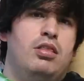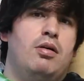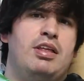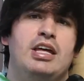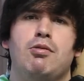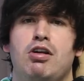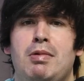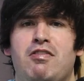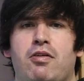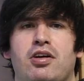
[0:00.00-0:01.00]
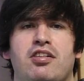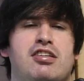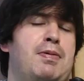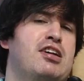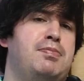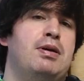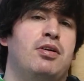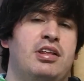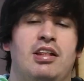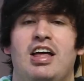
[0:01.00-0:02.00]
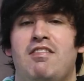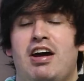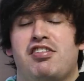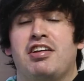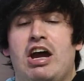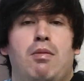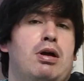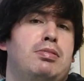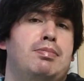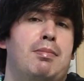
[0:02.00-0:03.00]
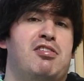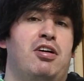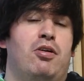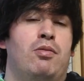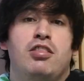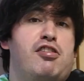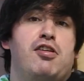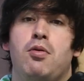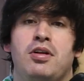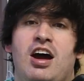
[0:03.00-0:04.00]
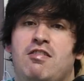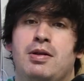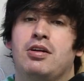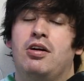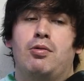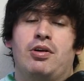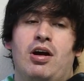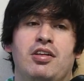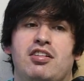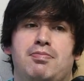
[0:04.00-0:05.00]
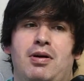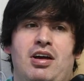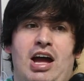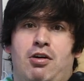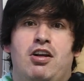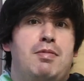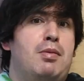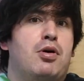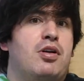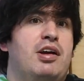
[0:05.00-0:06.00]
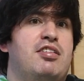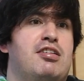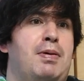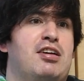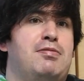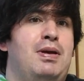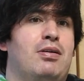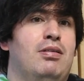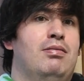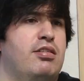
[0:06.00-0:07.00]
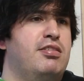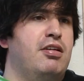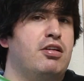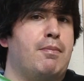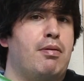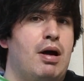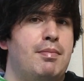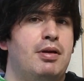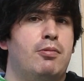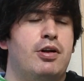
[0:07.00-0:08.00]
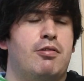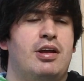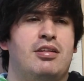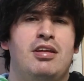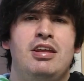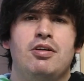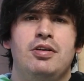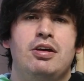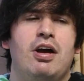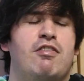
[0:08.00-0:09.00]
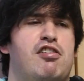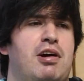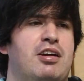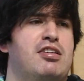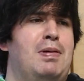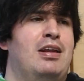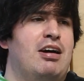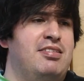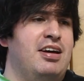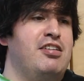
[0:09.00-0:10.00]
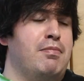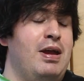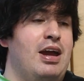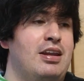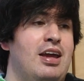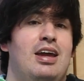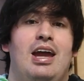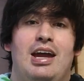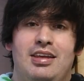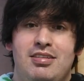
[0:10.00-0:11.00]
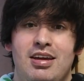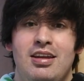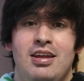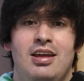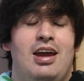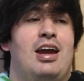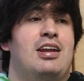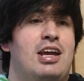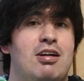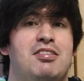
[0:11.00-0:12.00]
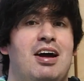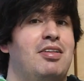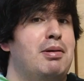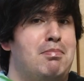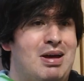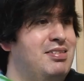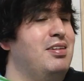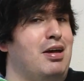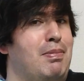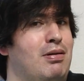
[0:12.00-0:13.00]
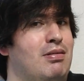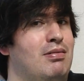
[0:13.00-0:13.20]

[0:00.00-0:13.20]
Though I think it would have made for a good Spike Spiegel in the live-action Cowboy Bebop show. The show would not have been good regardless, but uh, I could have been immortalized as Spike Spiegel. So you're probably wondering, did Nico Nico ever try to expand outside Japan? And they did, and here's how they messed it up.